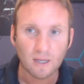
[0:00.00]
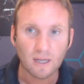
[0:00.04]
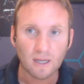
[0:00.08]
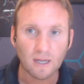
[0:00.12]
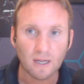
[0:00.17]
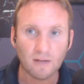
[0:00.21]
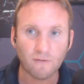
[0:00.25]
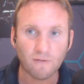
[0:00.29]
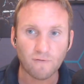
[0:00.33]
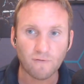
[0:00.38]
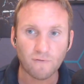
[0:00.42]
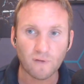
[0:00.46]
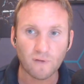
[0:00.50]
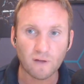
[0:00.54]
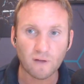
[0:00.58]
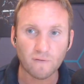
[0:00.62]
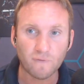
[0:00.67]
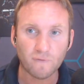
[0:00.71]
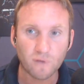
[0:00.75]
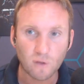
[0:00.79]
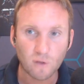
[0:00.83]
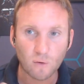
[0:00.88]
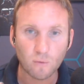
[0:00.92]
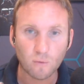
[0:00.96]

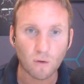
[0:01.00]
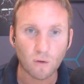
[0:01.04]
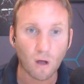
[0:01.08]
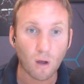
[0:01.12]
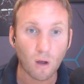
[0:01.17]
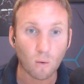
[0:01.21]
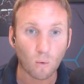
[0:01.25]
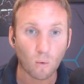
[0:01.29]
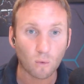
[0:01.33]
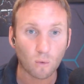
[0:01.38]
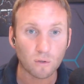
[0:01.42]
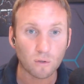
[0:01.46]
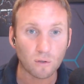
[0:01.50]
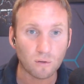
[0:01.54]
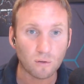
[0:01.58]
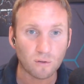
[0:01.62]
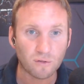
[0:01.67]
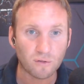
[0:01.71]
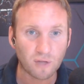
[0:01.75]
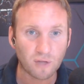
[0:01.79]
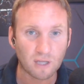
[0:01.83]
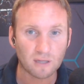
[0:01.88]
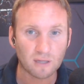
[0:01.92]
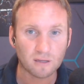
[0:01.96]
if you know or you
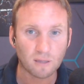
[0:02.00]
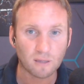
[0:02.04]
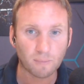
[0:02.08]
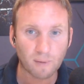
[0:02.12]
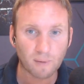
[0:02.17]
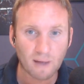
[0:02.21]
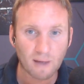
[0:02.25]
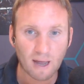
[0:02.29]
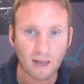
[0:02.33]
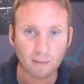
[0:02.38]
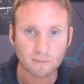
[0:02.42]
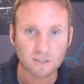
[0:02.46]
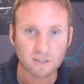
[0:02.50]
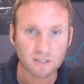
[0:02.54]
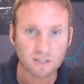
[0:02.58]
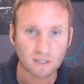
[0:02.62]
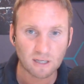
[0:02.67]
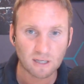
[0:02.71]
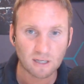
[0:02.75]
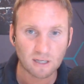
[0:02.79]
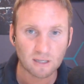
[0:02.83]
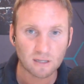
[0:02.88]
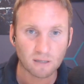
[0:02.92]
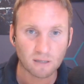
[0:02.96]
think that perhaps
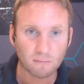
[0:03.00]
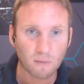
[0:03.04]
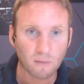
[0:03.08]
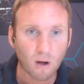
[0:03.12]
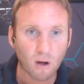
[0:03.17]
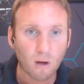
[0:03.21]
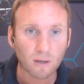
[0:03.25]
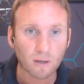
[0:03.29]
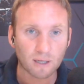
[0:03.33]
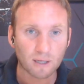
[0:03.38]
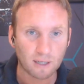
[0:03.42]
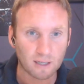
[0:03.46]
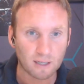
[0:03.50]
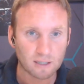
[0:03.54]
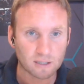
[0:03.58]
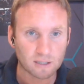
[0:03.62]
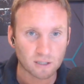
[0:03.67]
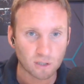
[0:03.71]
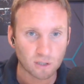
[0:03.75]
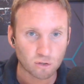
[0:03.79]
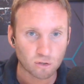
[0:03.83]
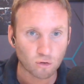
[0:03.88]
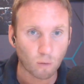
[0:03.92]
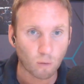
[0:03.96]
the market is
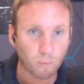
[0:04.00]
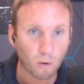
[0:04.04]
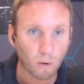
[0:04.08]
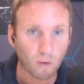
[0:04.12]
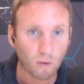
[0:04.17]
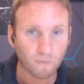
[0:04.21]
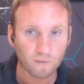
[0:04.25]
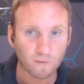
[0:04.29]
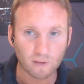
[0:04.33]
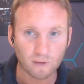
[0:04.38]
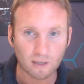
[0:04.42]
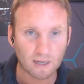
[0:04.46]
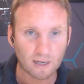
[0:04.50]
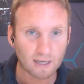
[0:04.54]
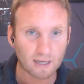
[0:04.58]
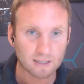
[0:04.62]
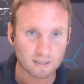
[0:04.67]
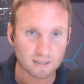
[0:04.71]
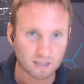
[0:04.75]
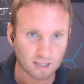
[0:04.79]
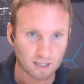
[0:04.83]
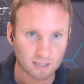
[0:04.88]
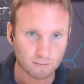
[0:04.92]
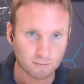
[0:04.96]
going to drop off in the
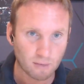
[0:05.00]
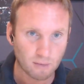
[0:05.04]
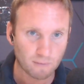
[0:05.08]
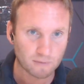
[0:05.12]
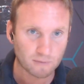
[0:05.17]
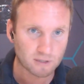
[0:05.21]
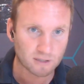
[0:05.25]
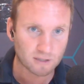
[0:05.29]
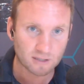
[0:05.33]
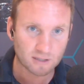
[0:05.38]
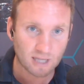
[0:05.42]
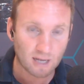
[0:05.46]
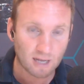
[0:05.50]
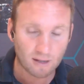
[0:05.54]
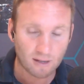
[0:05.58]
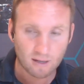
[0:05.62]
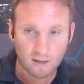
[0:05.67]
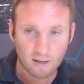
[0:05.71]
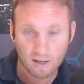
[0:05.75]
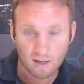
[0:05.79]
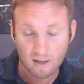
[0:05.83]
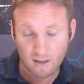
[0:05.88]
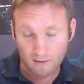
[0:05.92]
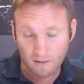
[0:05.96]
next 6 months, because
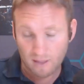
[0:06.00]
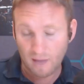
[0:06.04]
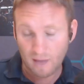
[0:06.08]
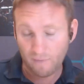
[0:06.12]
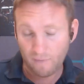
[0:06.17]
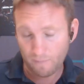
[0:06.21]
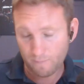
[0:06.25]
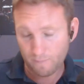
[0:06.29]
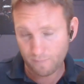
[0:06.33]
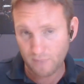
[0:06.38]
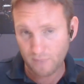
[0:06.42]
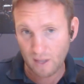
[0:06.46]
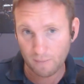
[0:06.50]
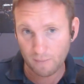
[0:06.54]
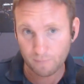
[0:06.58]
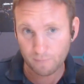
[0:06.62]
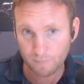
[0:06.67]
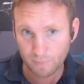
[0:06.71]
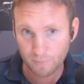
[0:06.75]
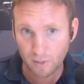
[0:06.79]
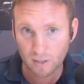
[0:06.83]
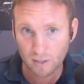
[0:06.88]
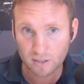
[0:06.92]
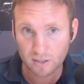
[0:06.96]
that
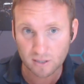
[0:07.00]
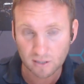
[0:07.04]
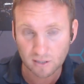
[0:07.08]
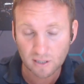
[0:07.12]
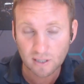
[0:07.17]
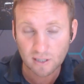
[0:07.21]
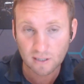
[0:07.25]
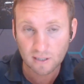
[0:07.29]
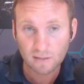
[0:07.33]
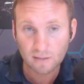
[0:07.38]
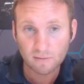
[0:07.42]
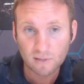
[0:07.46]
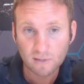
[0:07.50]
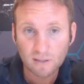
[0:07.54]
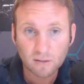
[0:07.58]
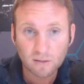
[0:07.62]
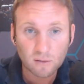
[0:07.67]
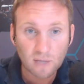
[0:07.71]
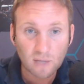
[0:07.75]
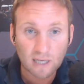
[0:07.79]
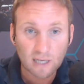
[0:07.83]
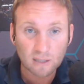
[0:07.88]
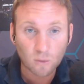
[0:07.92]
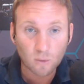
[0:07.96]
person can,
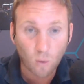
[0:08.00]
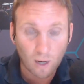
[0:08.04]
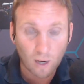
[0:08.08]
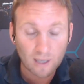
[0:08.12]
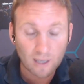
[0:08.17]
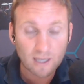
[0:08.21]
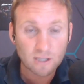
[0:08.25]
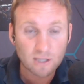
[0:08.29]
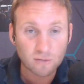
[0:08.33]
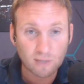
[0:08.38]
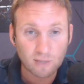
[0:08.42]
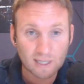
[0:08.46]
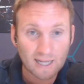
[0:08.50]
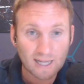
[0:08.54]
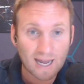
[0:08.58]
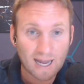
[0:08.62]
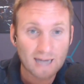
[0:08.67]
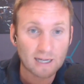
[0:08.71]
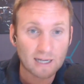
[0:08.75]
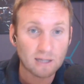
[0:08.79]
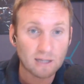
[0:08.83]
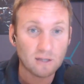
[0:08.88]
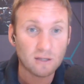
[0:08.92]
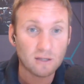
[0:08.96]
and quite literally
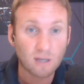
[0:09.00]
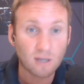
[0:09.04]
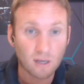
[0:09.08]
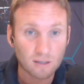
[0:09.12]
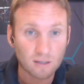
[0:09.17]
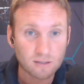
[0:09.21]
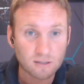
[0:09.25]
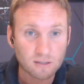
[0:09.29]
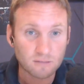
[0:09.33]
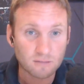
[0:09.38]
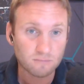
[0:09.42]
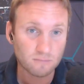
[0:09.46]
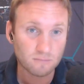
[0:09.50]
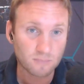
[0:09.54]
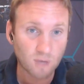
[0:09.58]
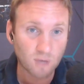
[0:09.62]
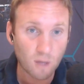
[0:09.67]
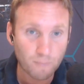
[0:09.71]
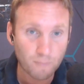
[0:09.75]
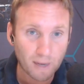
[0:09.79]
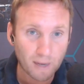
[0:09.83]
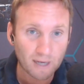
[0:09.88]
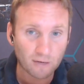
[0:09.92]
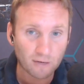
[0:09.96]
can and does,
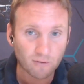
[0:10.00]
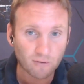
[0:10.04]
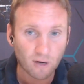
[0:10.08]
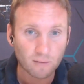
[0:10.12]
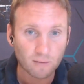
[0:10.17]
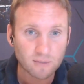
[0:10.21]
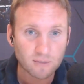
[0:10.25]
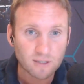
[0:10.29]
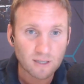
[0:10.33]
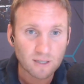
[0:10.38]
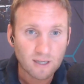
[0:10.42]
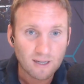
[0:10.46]
go bankrupt.